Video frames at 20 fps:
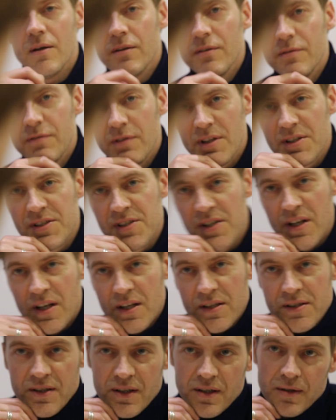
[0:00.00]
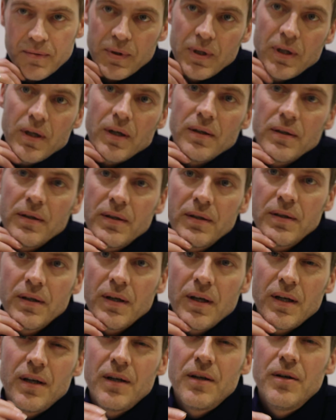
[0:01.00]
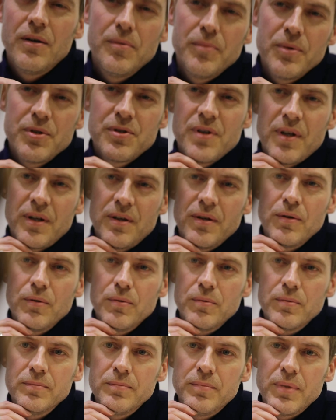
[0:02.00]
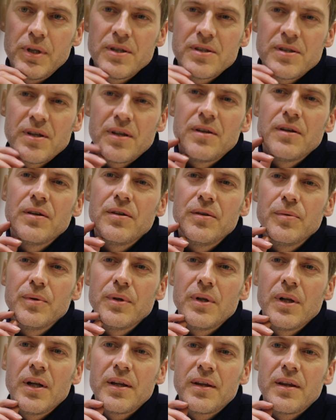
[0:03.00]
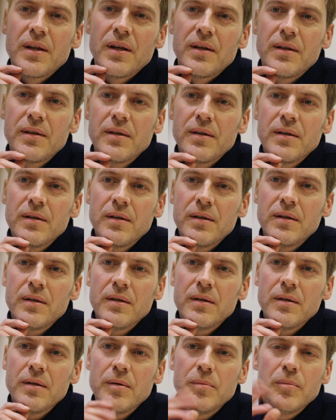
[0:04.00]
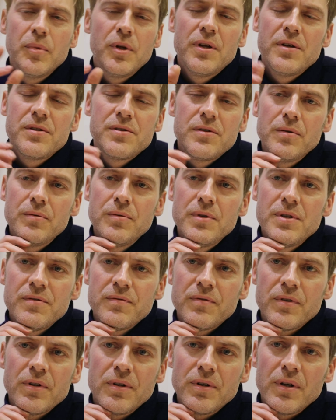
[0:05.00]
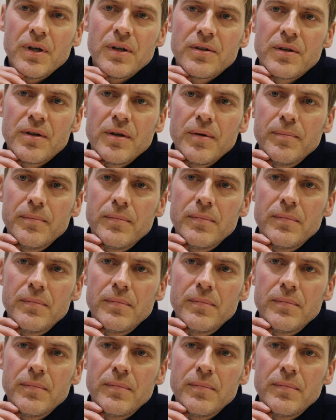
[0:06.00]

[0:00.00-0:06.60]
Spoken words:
Felicity has to come along, and I almost said no because I thought you wouldn't like that. But there's no reason for her not to come.